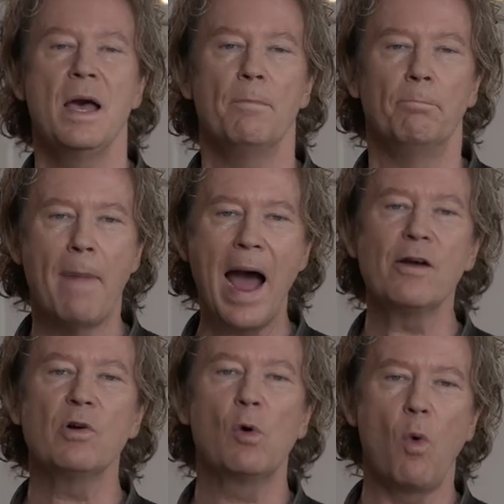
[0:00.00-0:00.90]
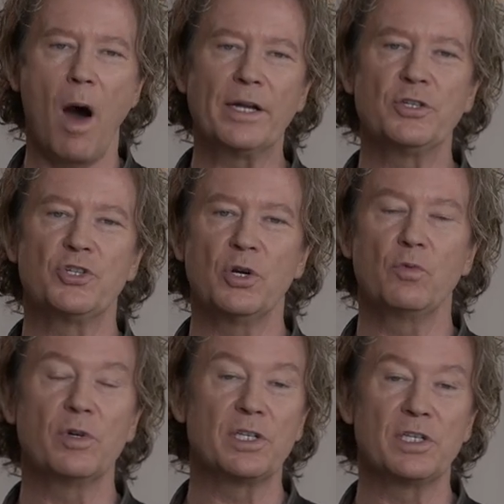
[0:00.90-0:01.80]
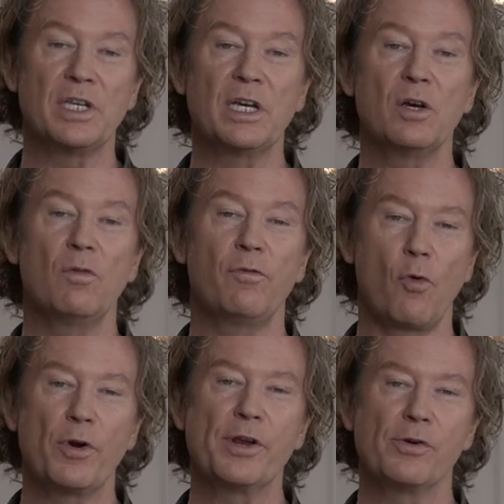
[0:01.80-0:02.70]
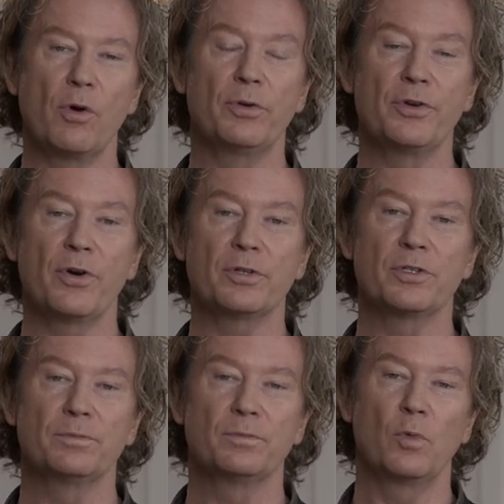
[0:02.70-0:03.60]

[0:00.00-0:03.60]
Myra Wattinger was a single 40 year old nurse.